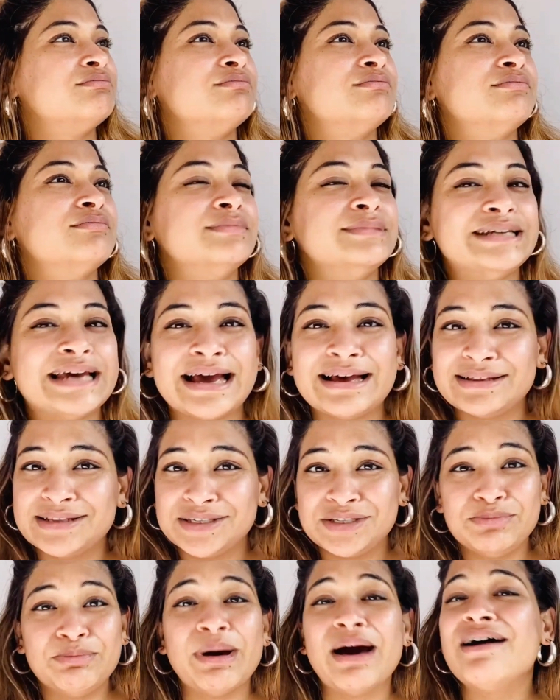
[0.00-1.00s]
dance
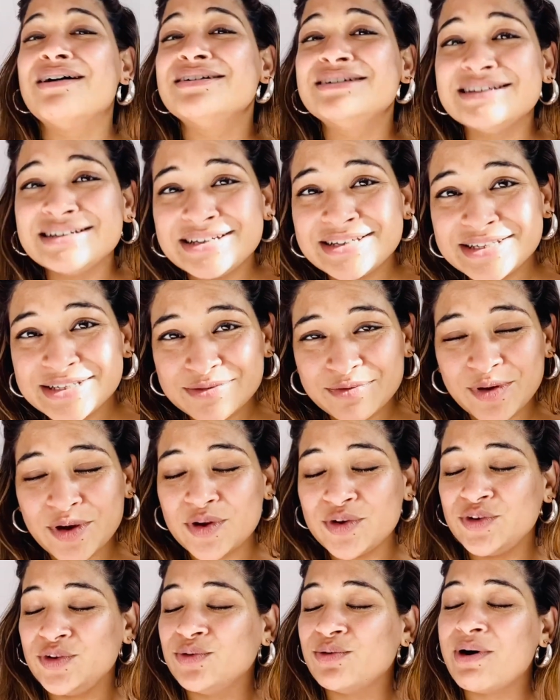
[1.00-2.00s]
parties where
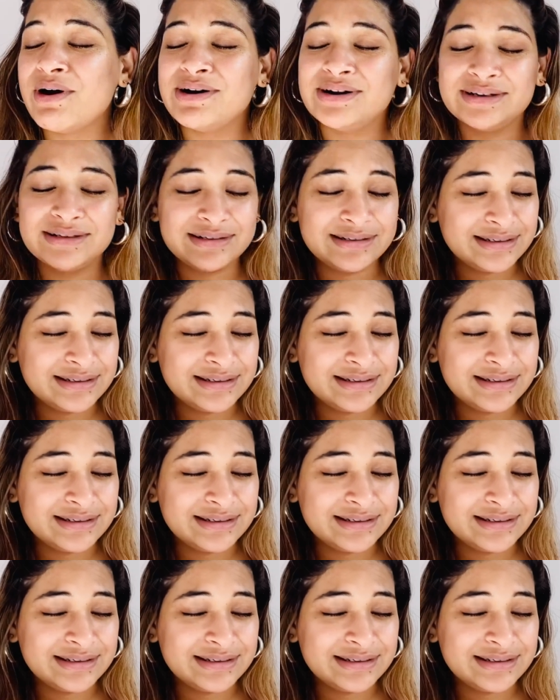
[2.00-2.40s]
you are